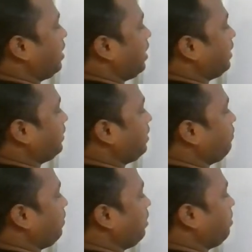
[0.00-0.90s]

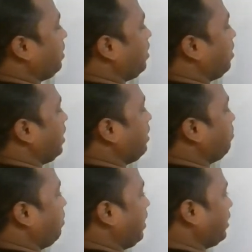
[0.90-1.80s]
Sn will be
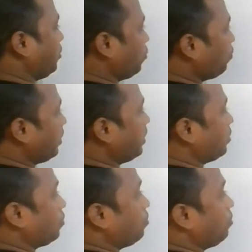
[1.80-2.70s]
n by 2
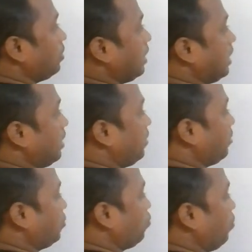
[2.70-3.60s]
into
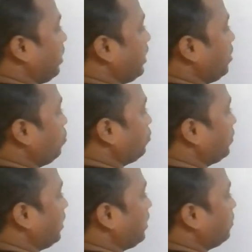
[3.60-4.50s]
2 into
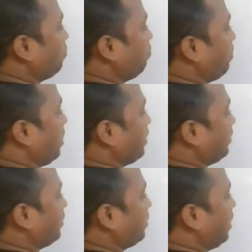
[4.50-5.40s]
6
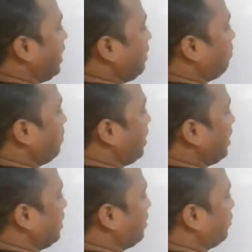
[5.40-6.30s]
plus n
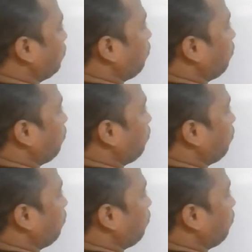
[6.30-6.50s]
minus